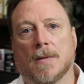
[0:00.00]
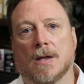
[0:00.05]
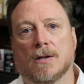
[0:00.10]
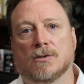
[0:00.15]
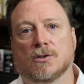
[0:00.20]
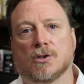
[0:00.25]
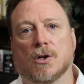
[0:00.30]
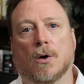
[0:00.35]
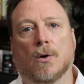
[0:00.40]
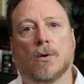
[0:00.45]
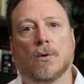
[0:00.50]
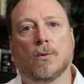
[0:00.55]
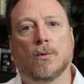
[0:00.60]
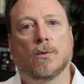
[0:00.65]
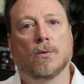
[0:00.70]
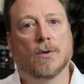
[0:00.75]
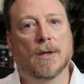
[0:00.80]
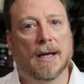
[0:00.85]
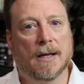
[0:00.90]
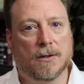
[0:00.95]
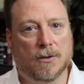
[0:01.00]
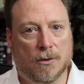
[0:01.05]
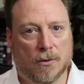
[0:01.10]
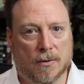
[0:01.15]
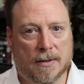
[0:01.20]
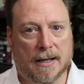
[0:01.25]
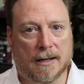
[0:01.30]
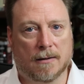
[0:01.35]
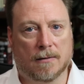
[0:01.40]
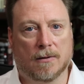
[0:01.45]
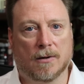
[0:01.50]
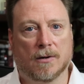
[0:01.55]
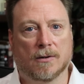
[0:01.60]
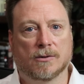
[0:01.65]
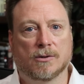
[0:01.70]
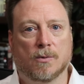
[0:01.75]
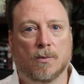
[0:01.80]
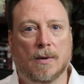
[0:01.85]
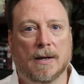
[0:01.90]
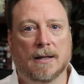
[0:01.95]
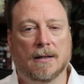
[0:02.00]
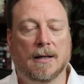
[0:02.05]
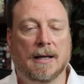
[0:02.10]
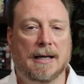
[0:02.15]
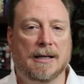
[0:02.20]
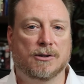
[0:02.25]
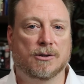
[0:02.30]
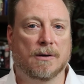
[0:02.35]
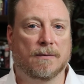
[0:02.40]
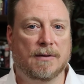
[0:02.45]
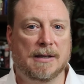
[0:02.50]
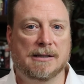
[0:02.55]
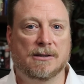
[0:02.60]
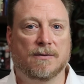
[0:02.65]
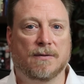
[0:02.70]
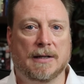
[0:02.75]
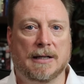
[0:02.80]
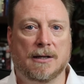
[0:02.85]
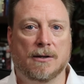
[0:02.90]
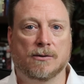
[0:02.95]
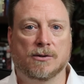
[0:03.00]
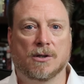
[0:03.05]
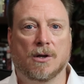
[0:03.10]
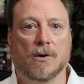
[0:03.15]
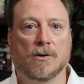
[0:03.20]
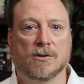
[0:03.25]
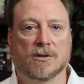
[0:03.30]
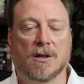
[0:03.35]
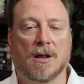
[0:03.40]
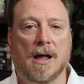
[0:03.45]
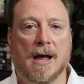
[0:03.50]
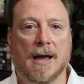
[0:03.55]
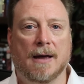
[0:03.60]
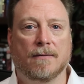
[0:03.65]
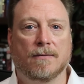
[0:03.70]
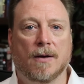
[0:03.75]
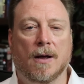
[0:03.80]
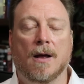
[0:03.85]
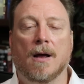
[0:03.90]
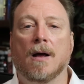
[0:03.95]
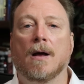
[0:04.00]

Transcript: so that you'll get alerts when each of these videos goes live.